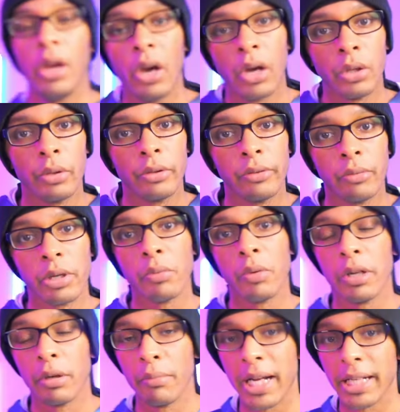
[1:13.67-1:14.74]
Hello everyone,
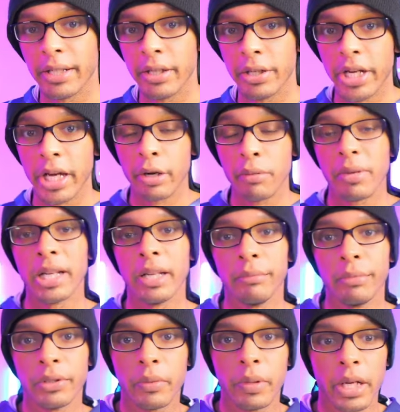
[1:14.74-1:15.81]
welcome back to the channel. My name
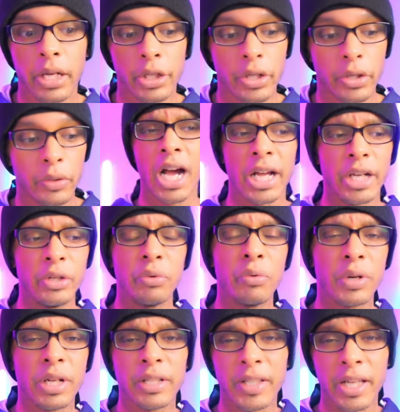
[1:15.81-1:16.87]
is Squid Head Joe. I do
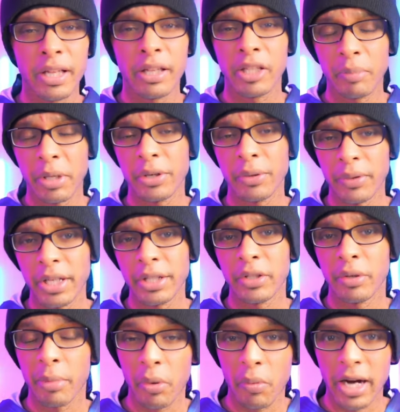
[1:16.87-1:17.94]
want to say special thanks
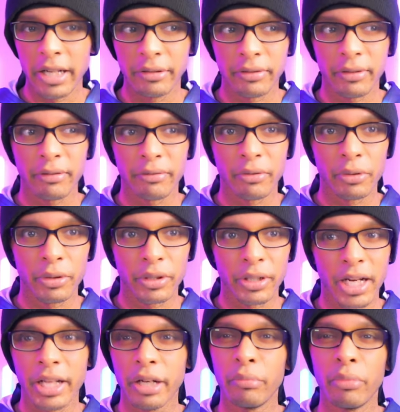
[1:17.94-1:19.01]
to my wife for
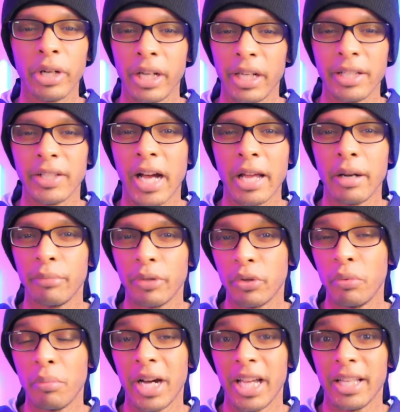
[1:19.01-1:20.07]
kind of bringing these items
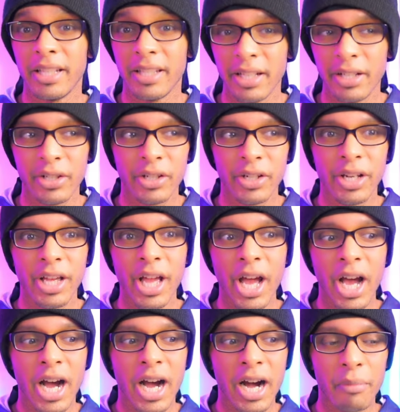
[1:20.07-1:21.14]
to my attention.
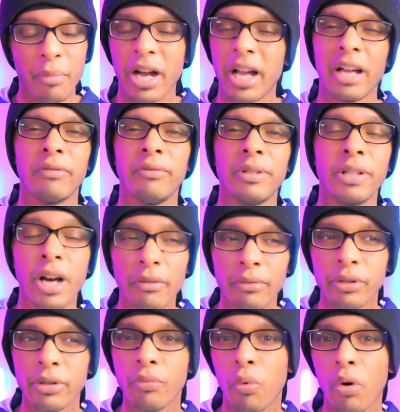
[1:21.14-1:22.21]
Um, I have
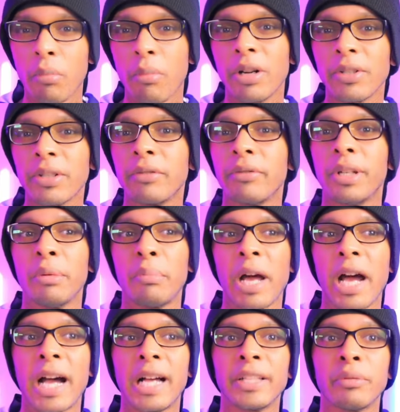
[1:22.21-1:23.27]
covered Walmart stuff in the
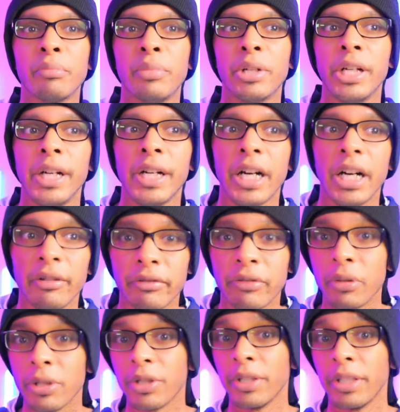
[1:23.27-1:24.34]
past, but
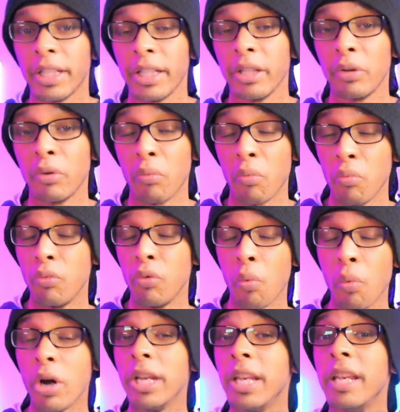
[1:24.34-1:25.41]
unfortunately the
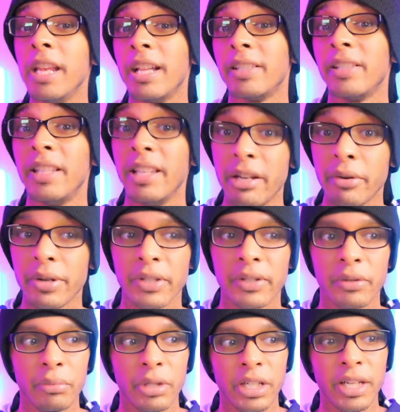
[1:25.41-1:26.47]
one that's nearest
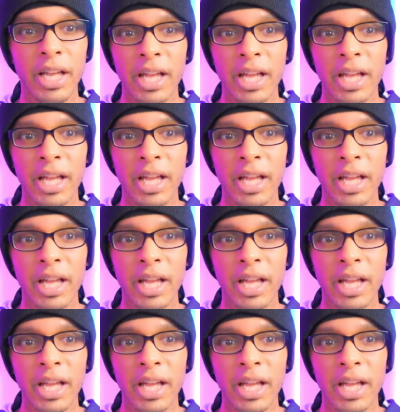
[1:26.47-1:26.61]
to me